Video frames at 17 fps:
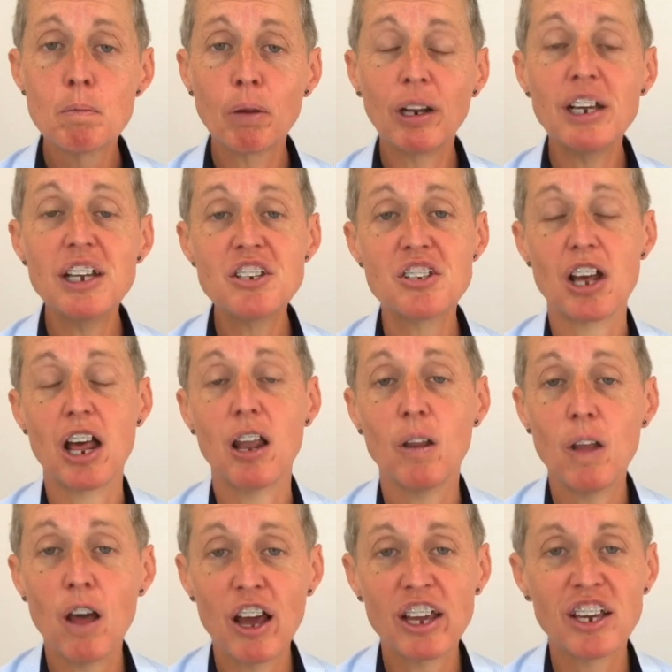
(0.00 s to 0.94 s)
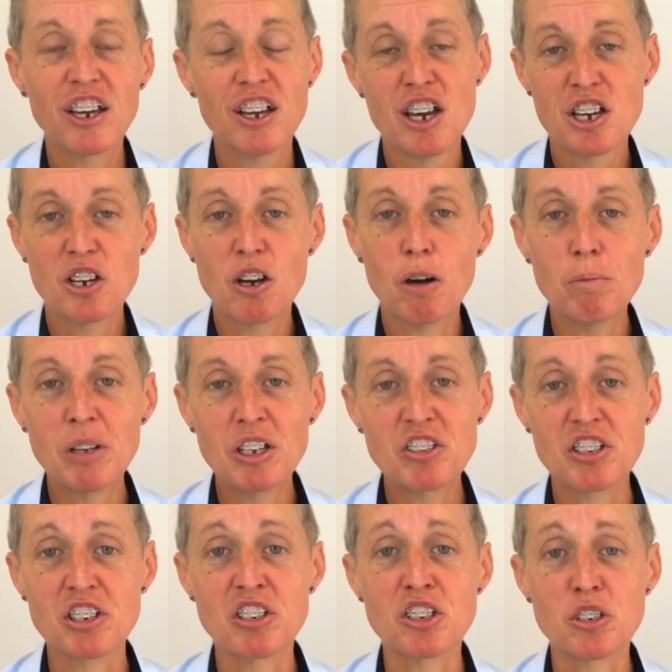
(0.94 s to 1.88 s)
Please like,
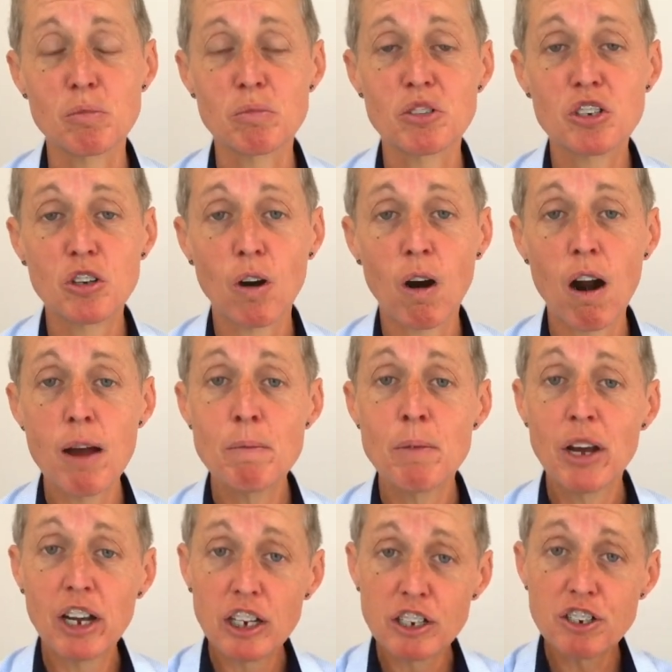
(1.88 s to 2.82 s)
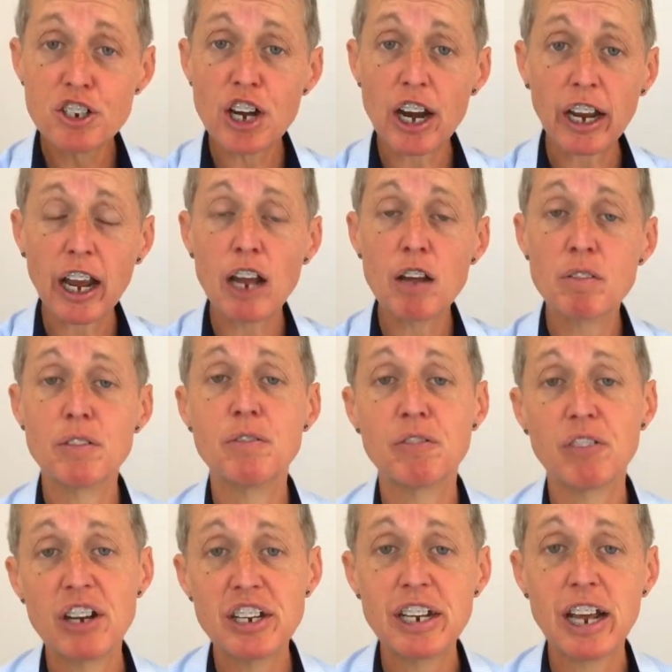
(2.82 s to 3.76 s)
comment and subscribe and check out the
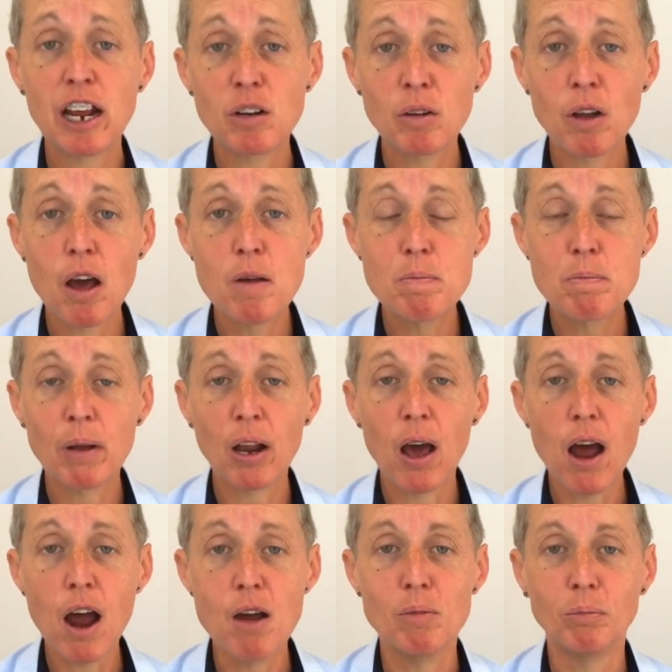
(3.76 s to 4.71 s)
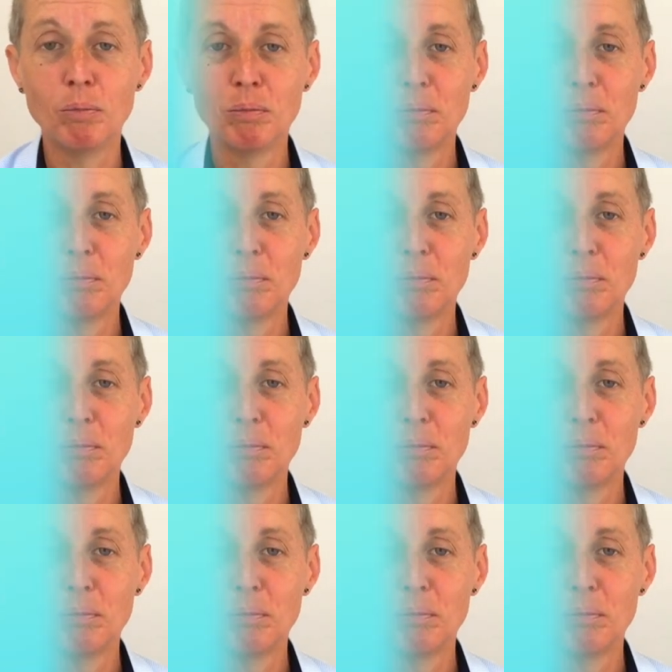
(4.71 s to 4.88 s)
free download below.